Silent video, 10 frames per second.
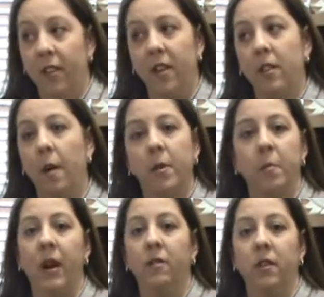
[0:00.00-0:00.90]

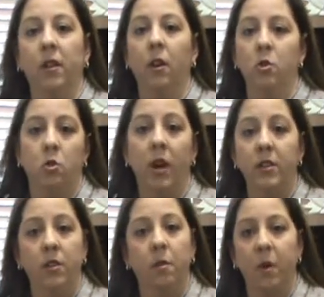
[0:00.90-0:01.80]
adoptive parents can go
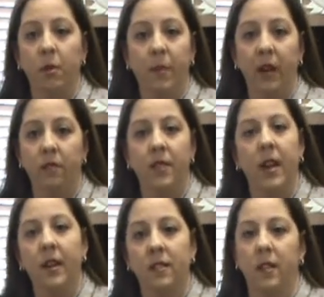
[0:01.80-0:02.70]
straight to the birth parents and
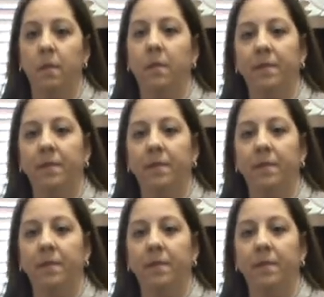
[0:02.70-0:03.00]
ask them.